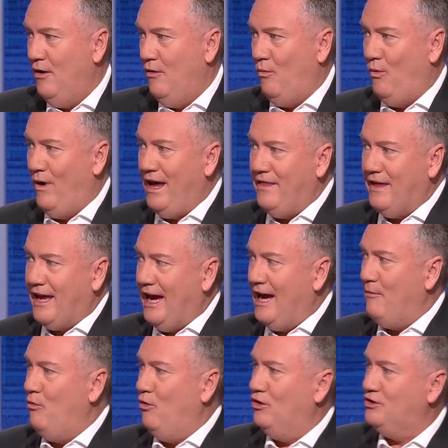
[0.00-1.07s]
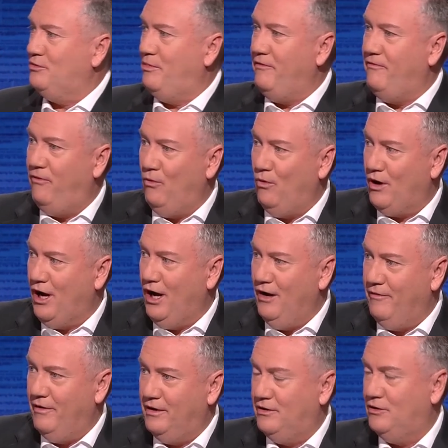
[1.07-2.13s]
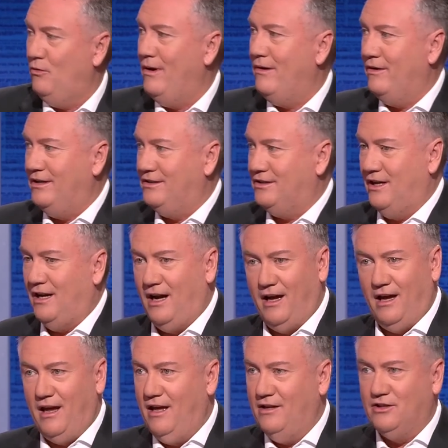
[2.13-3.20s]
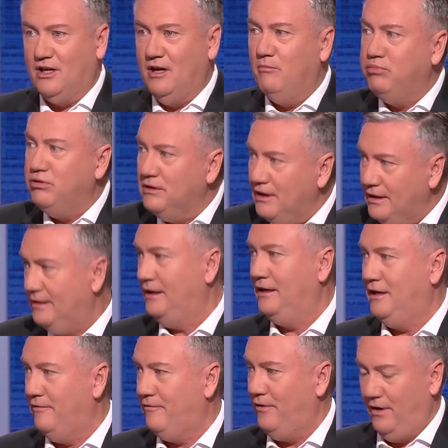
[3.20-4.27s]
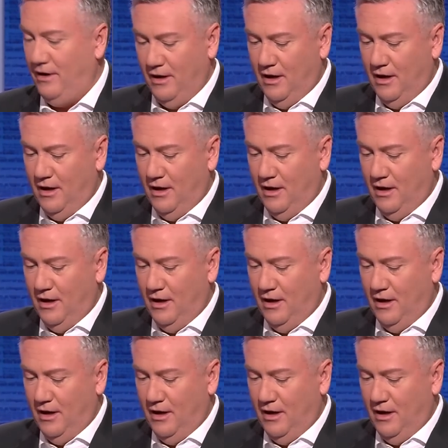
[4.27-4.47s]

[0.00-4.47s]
Where the game was before COVID to where it is today, it's completely different.